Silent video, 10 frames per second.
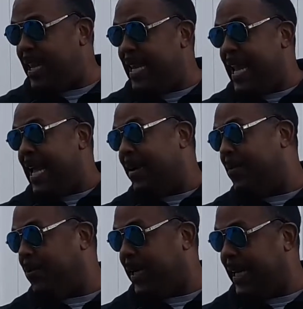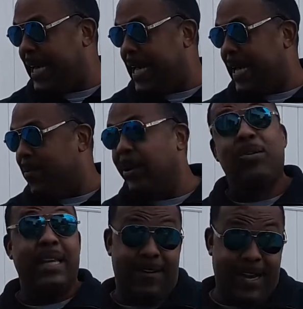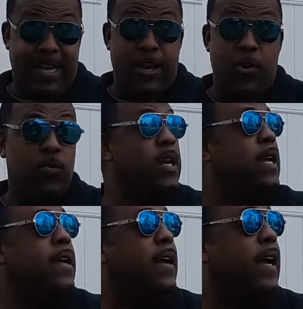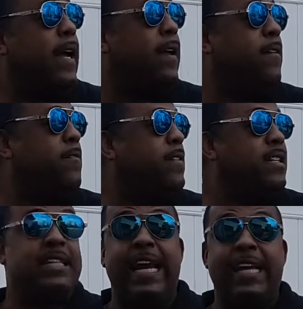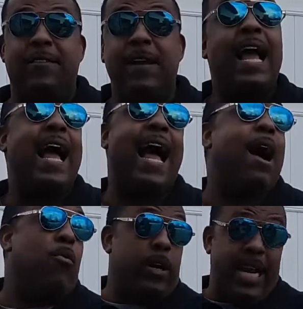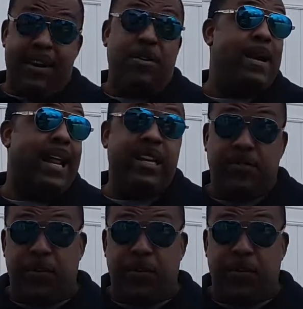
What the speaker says: yeah, we're gonna leave that alone for the sake of I want everybody's